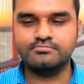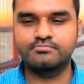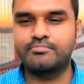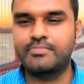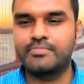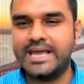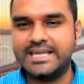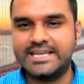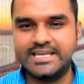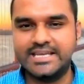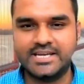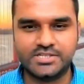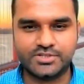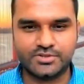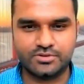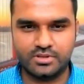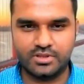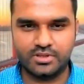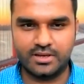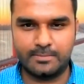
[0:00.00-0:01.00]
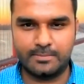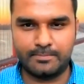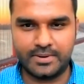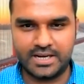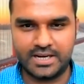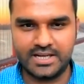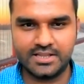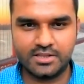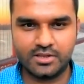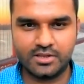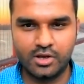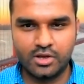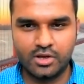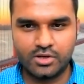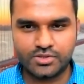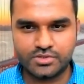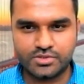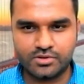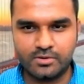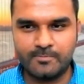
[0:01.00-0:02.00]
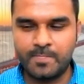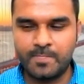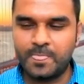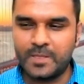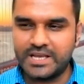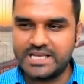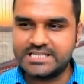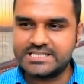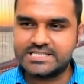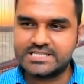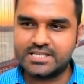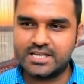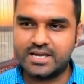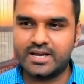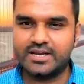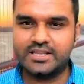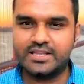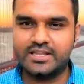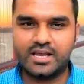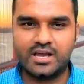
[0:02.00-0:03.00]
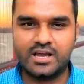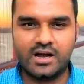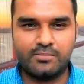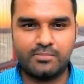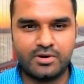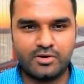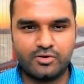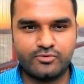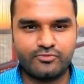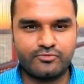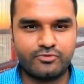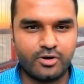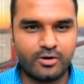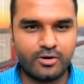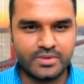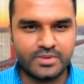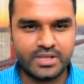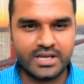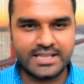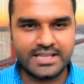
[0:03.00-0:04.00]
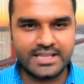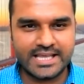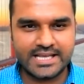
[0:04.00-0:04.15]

barriers on their path. So each night they come out from their